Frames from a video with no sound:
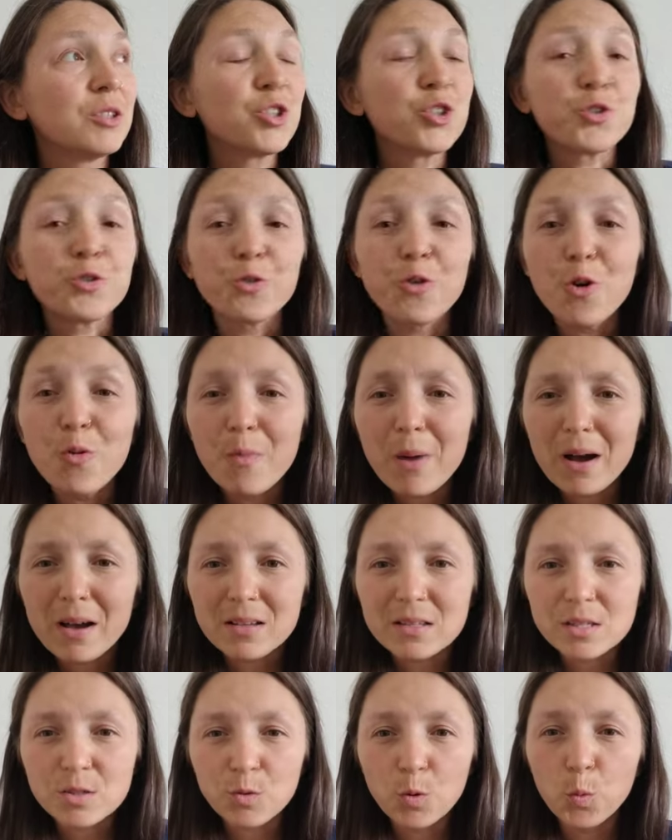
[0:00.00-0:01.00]

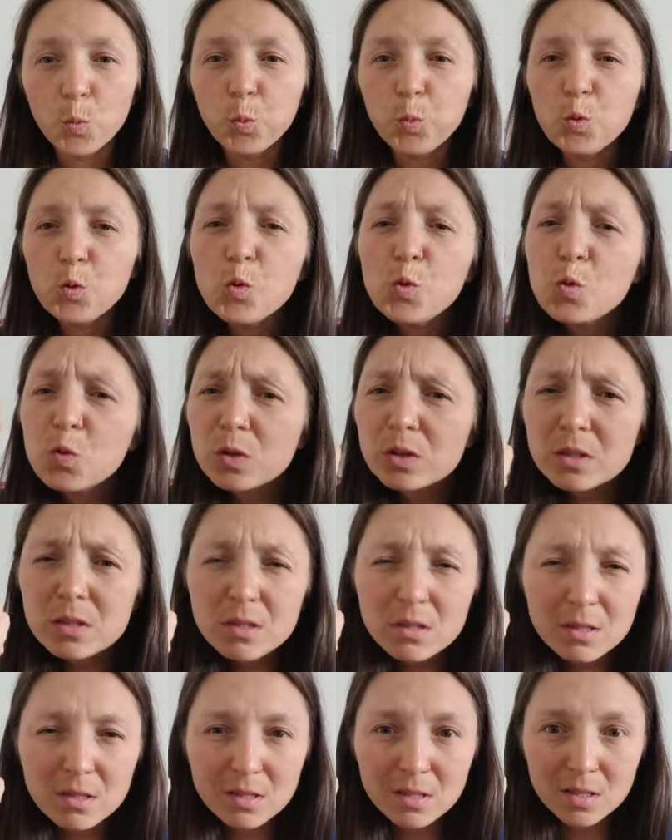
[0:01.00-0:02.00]
traumas or
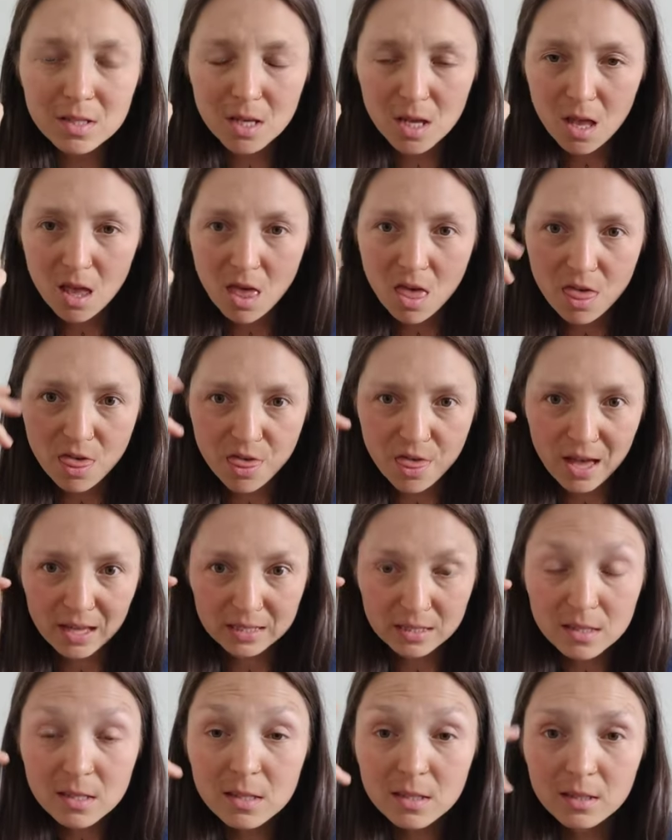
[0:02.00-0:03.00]
wounds
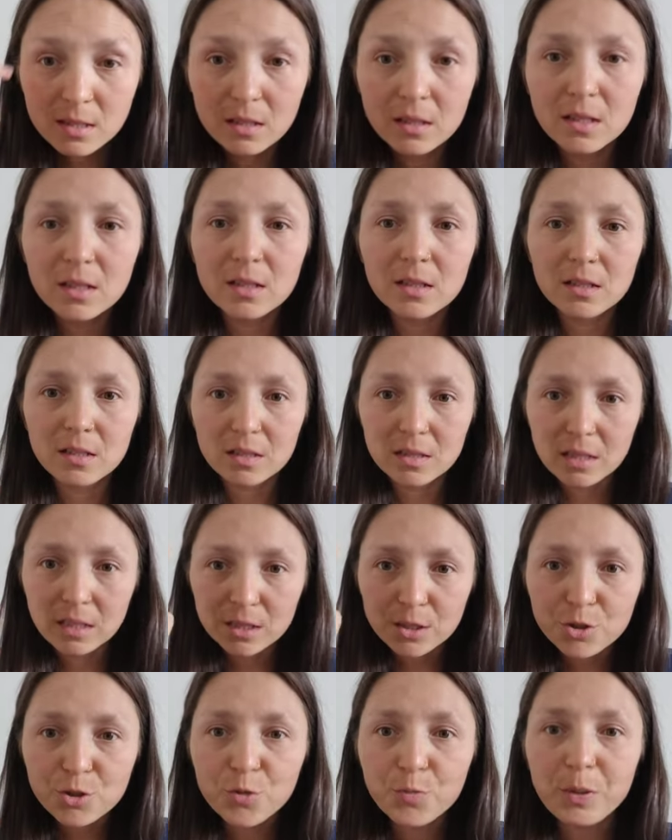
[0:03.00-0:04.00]
that still
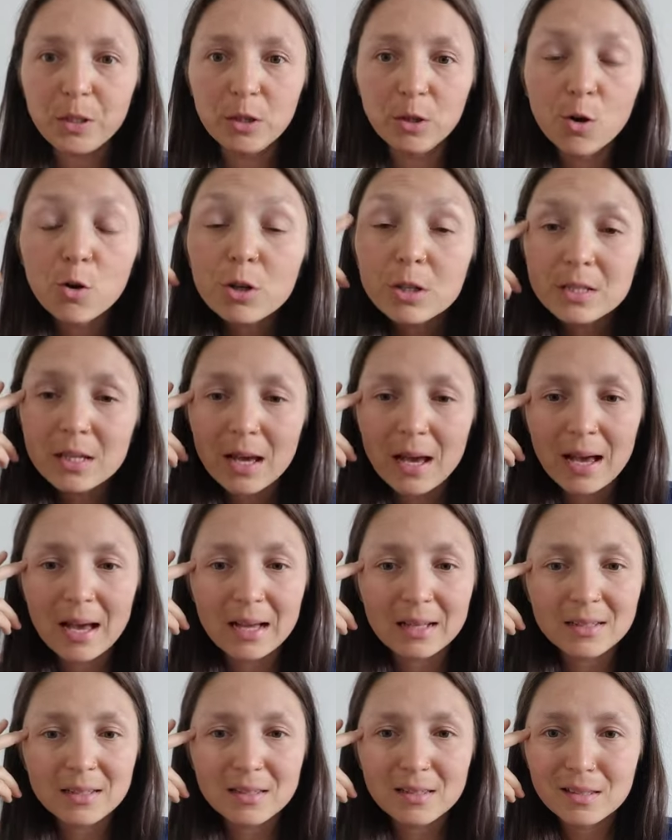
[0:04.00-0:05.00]
needed to be looked
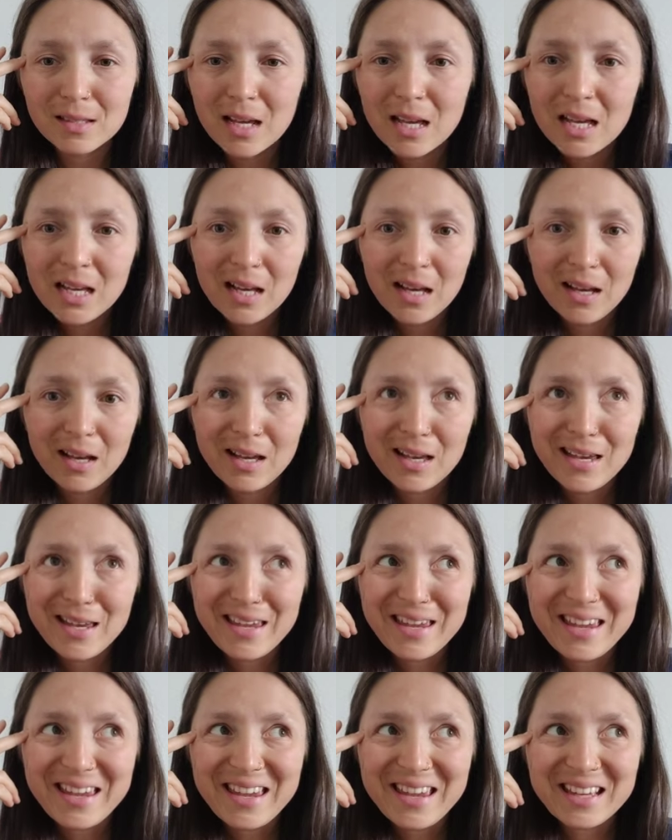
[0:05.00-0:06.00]
at.
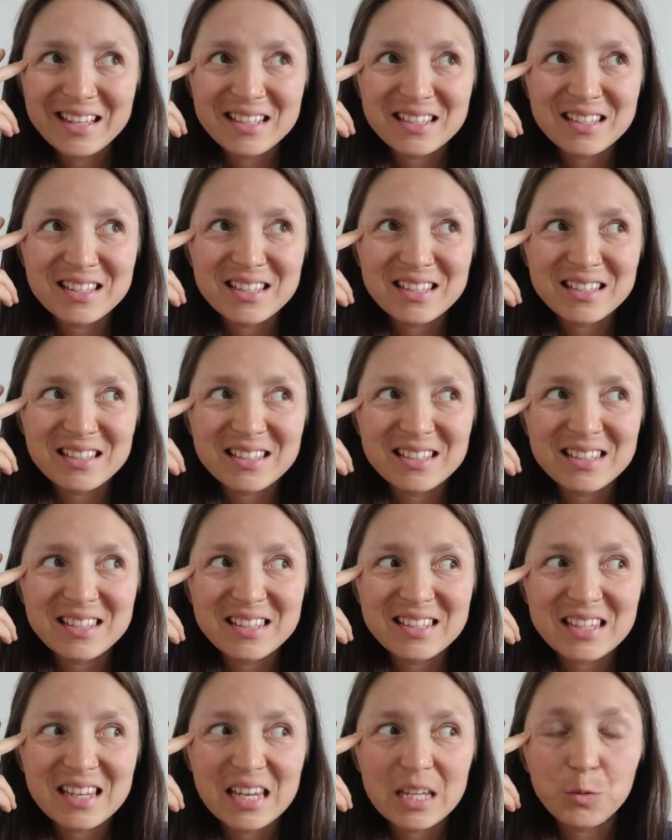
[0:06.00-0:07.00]
And
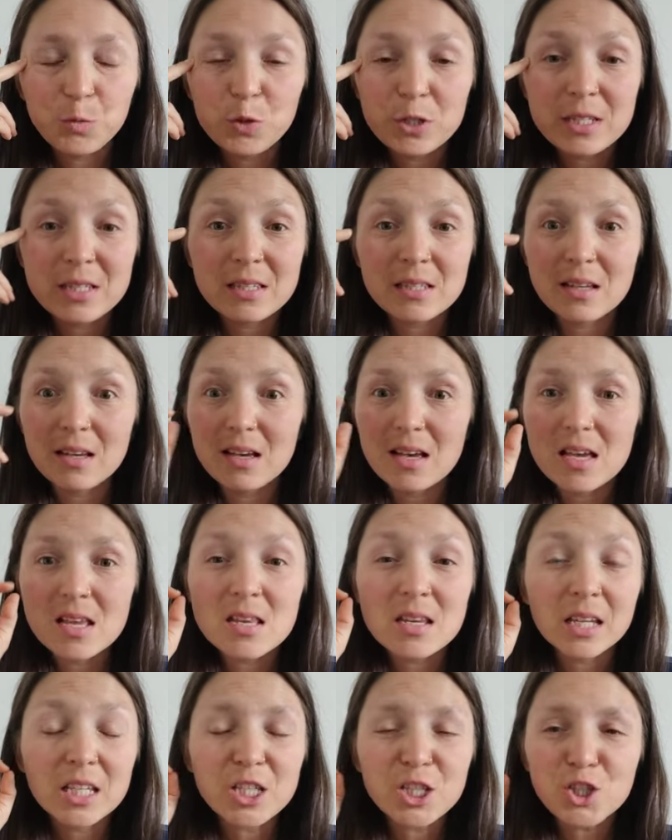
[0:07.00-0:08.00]
it was
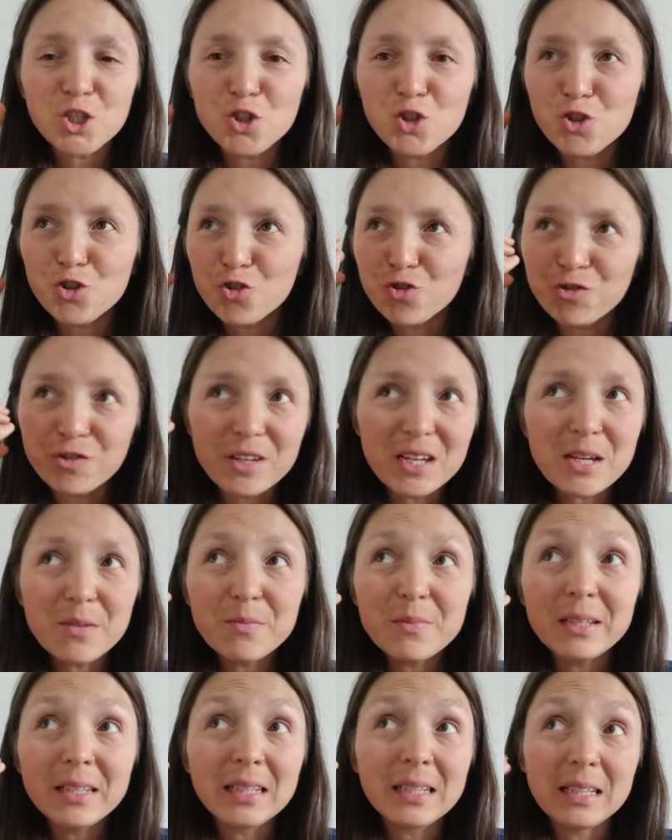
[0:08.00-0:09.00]
an
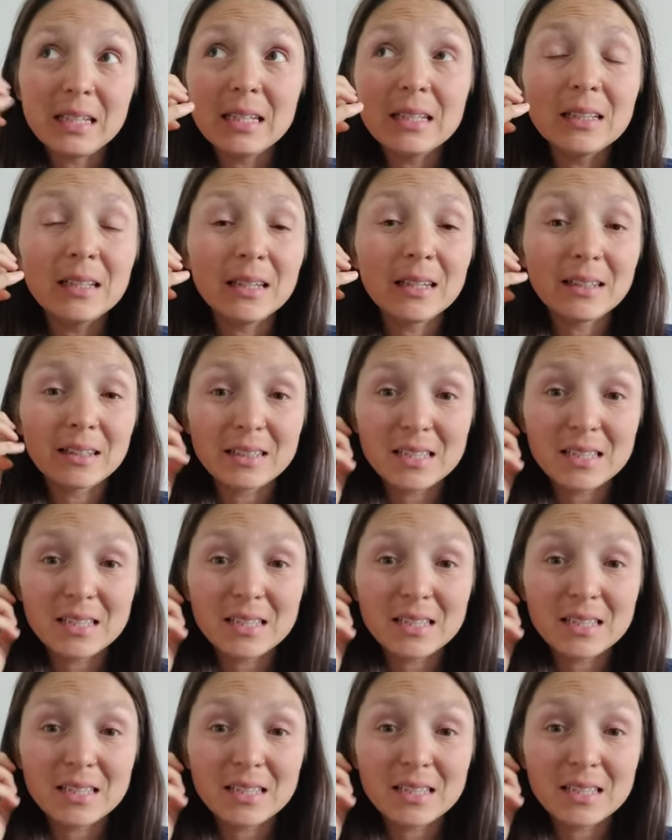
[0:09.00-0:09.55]
extremely healing